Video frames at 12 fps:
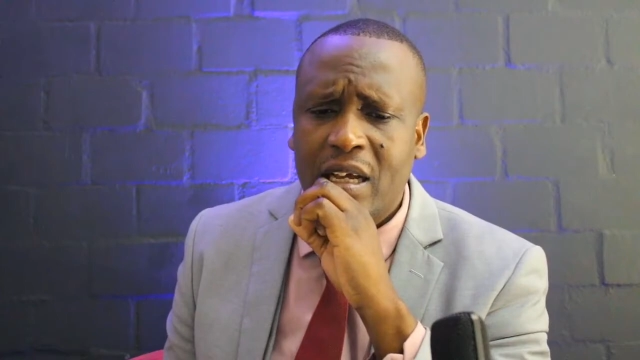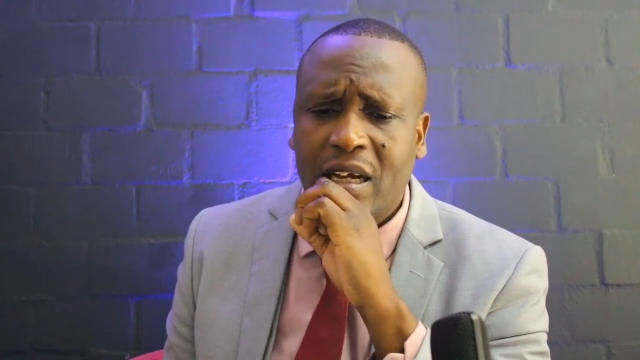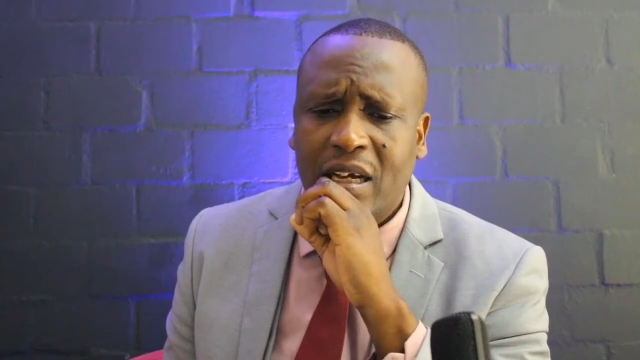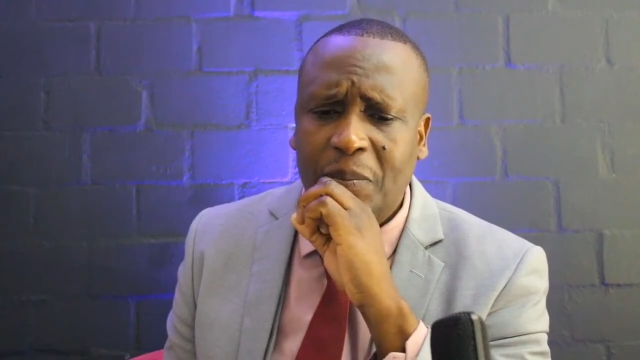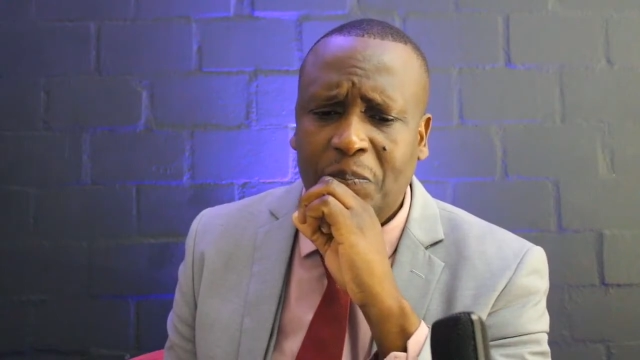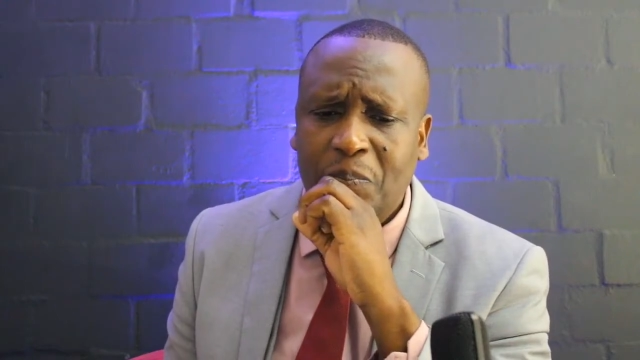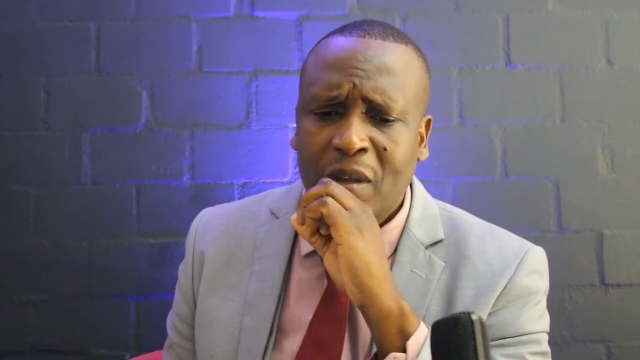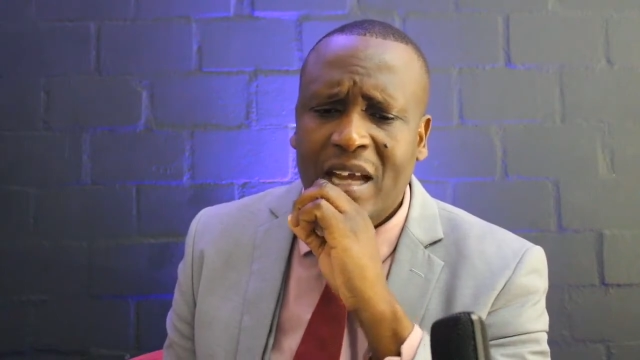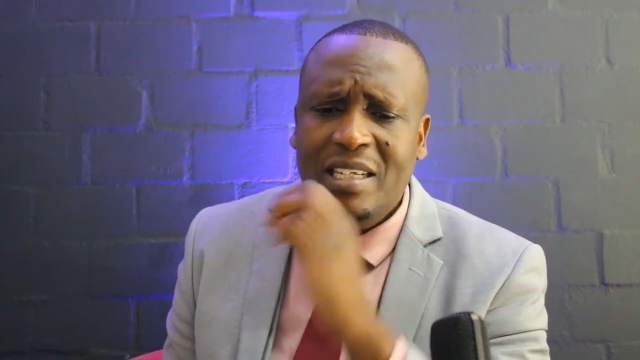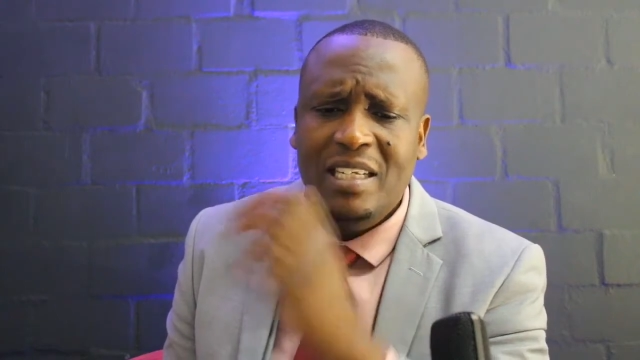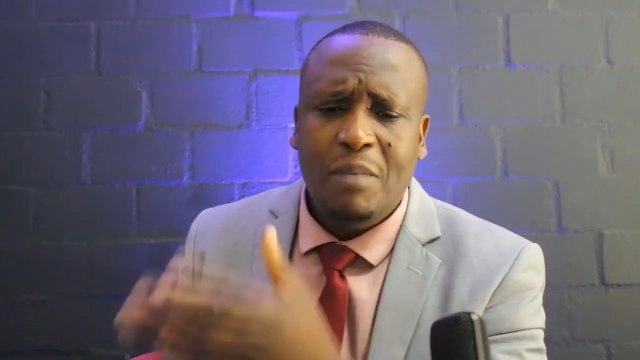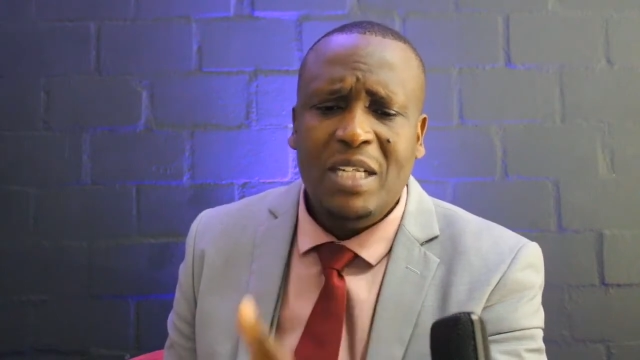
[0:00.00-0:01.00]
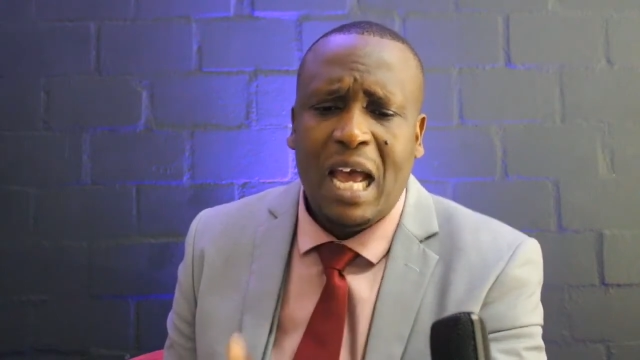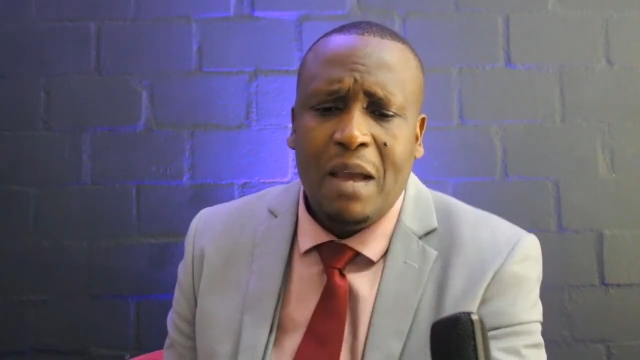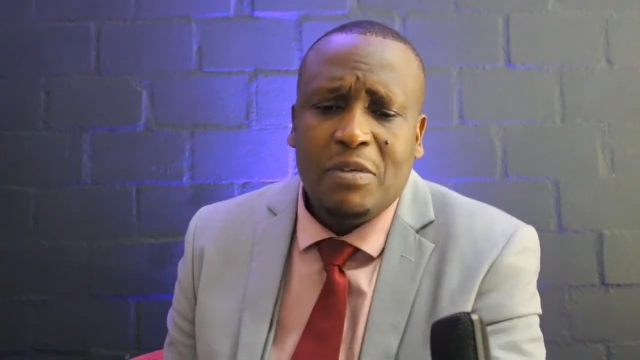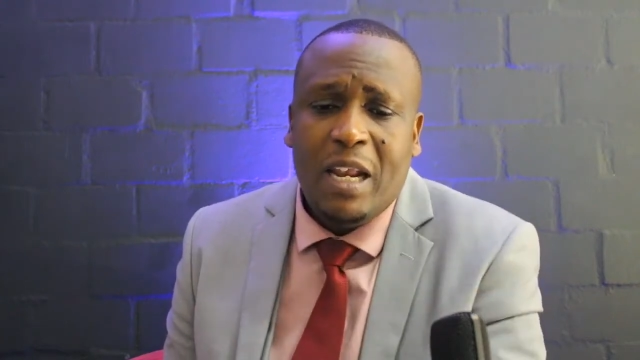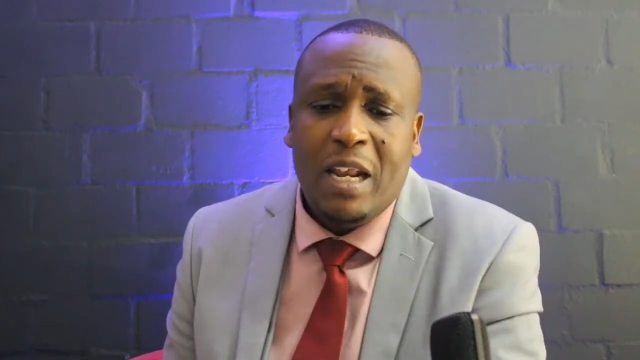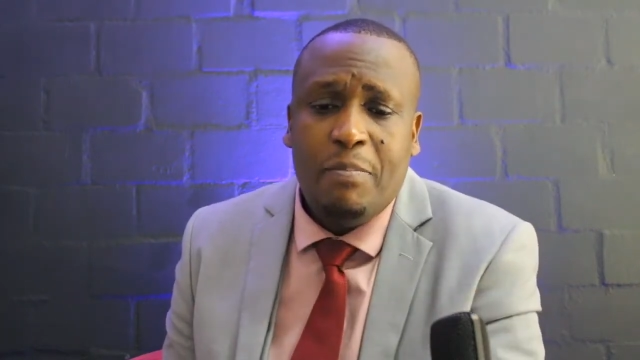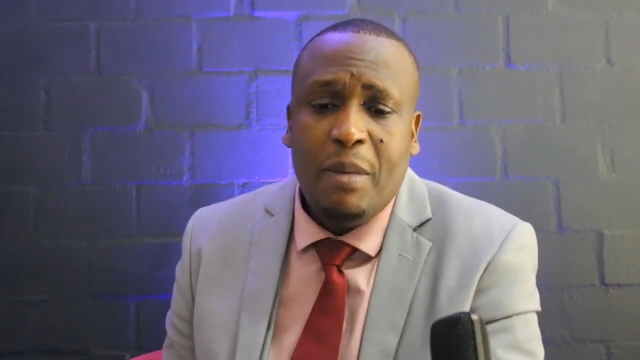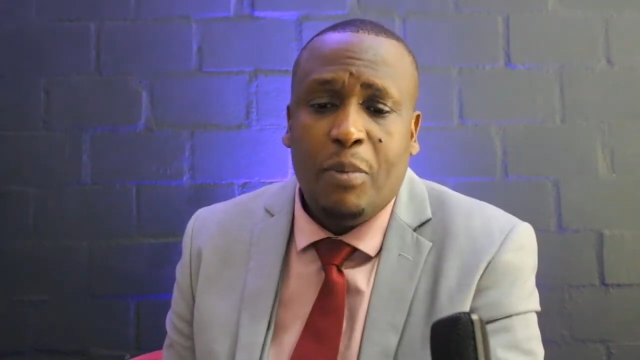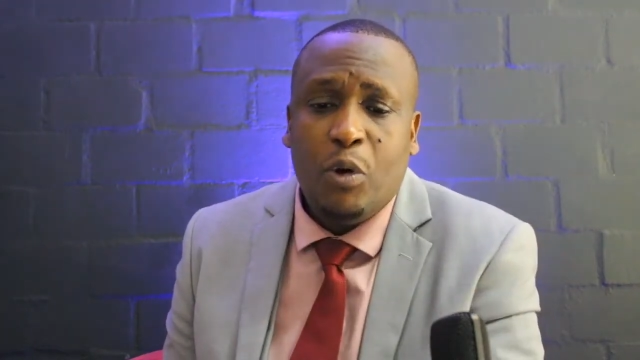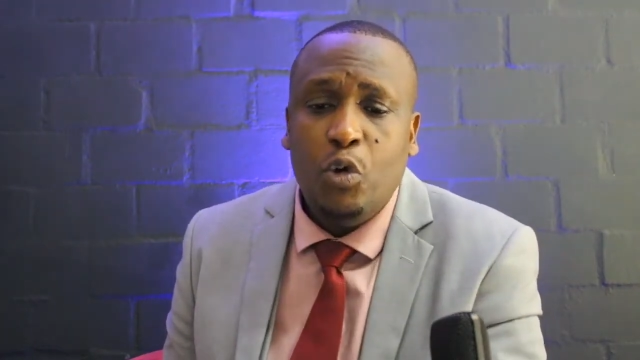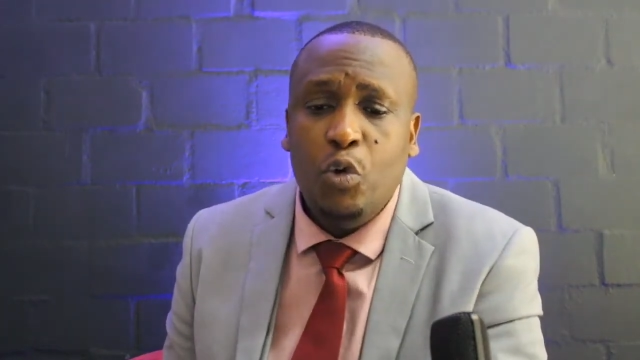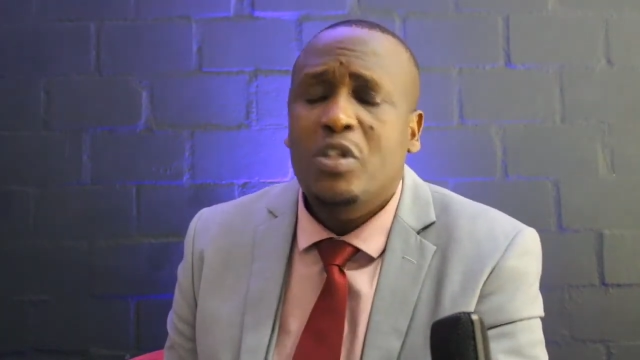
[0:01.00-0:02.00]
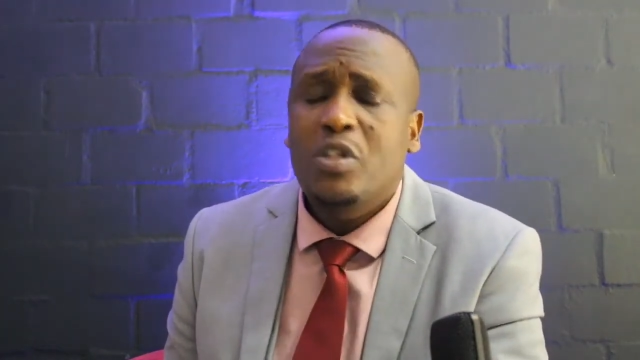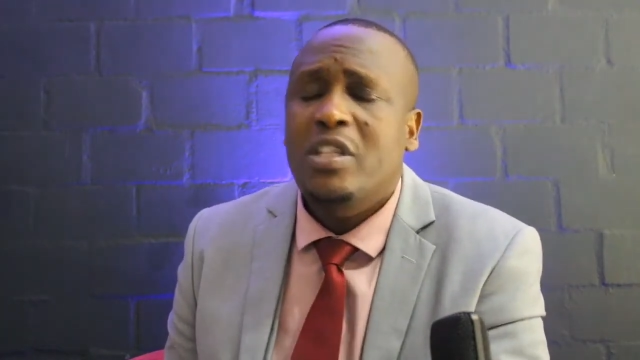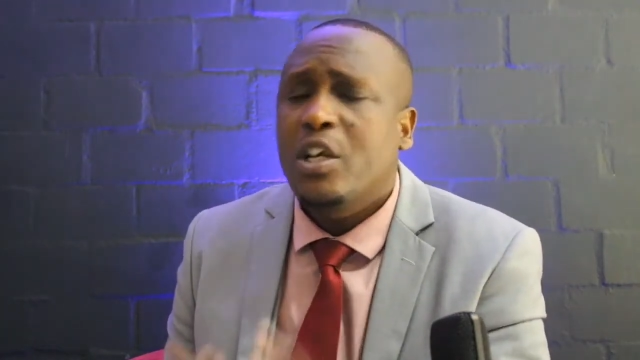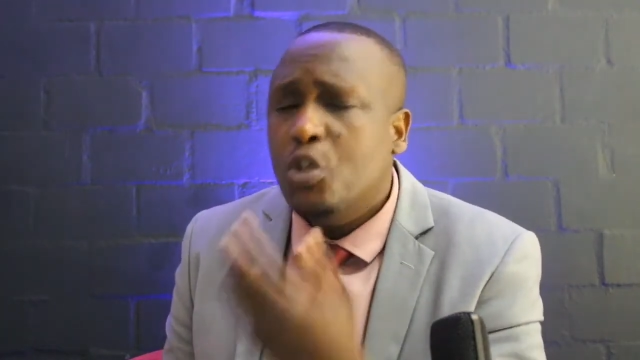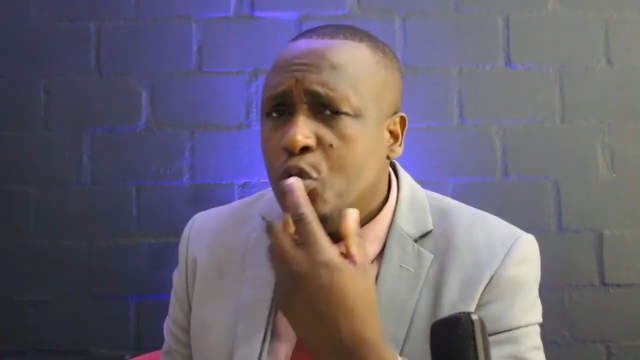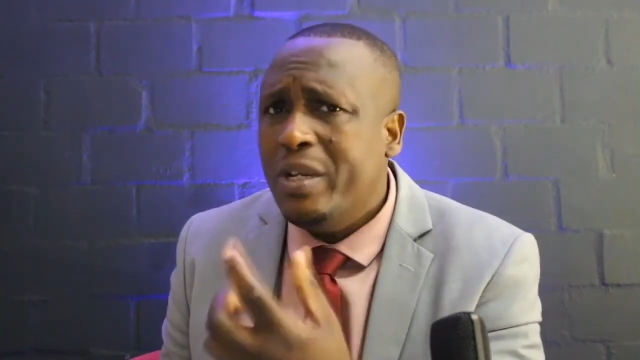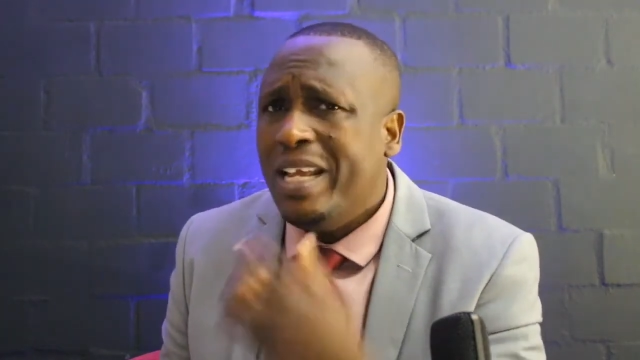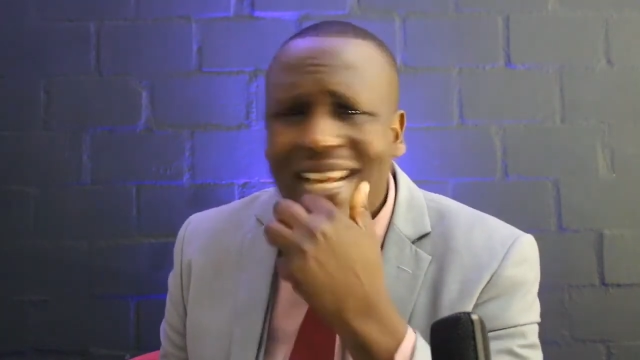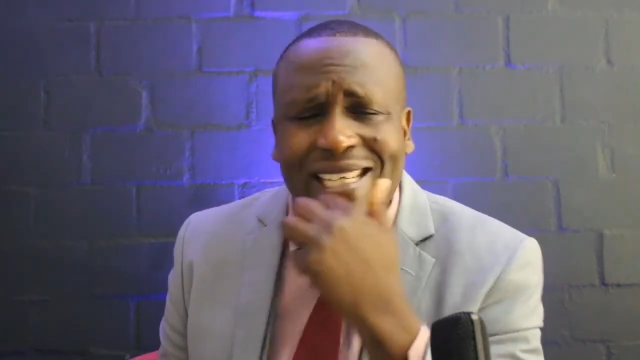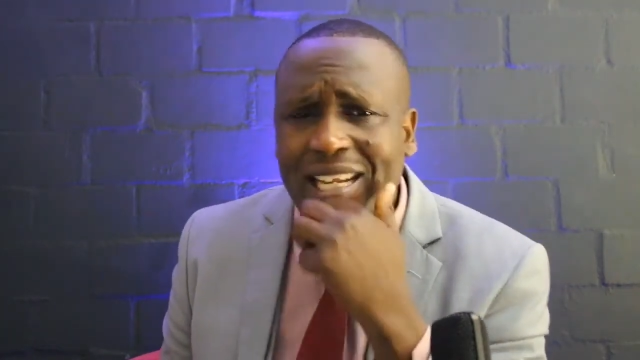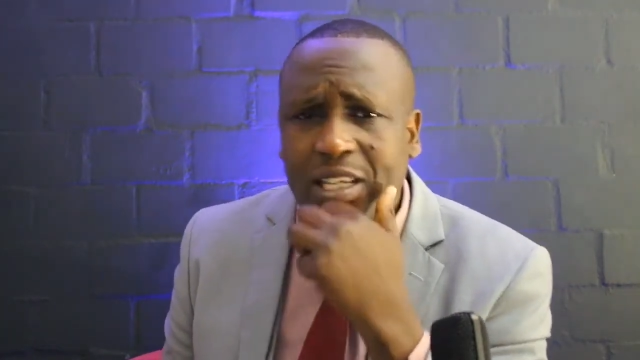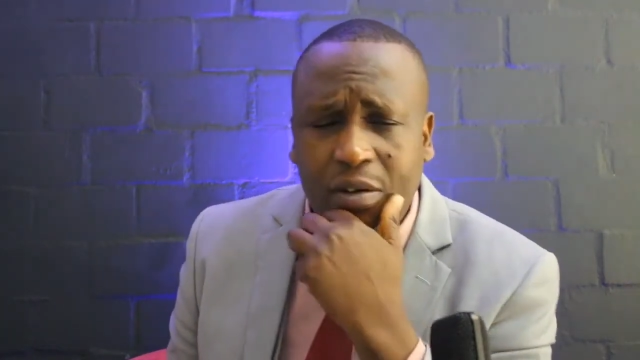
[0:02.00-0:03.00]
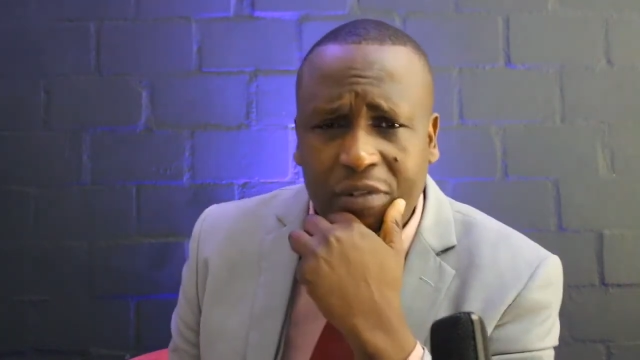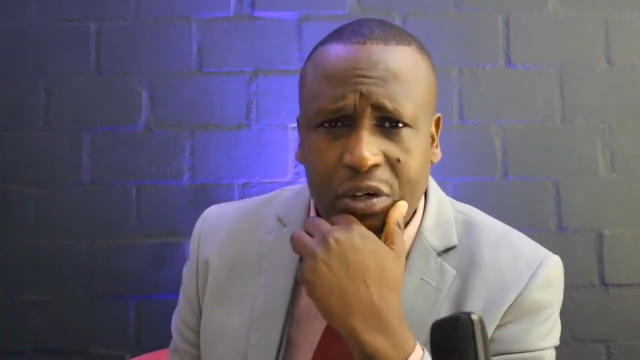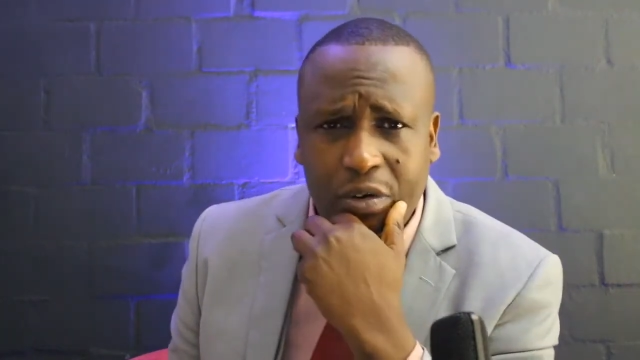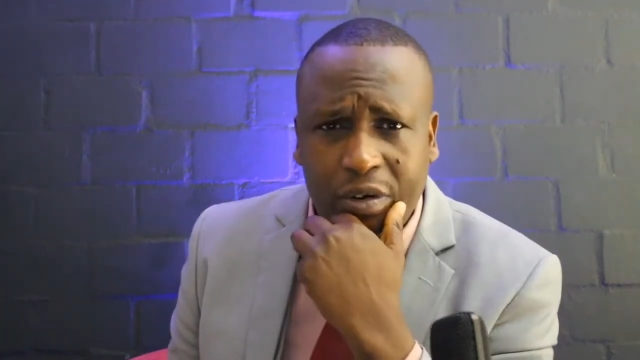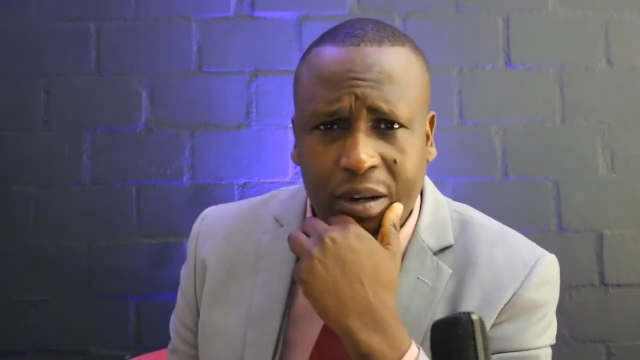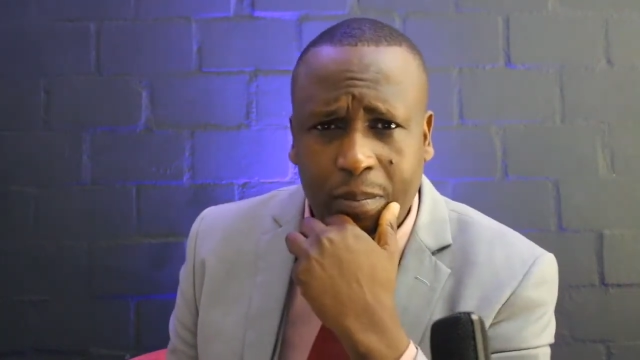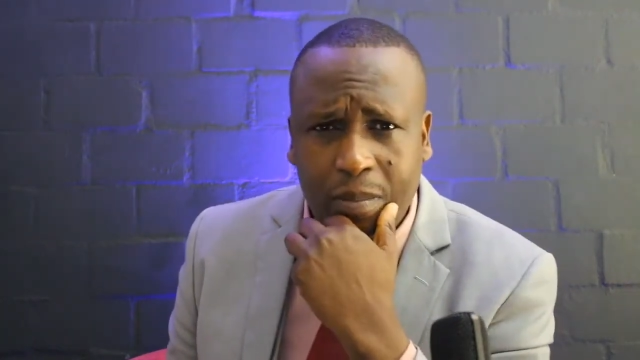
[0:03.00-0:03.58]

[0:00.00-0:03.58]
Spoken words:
And sometimes many people lose the true essence of a dream.